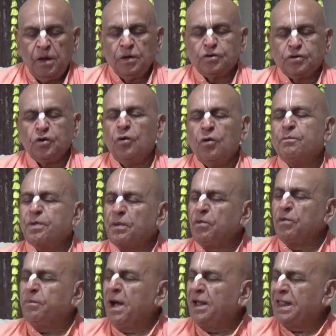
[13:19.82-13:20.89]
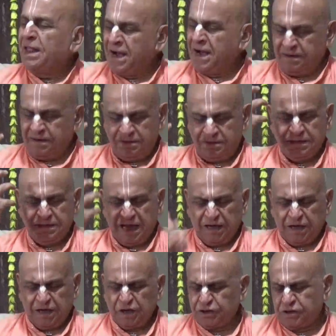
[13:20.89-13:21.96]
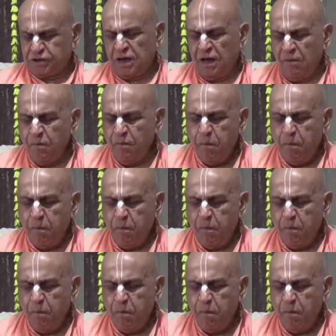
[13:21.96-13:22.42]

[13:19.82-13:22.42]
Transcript: So Prabhupada had that Krishna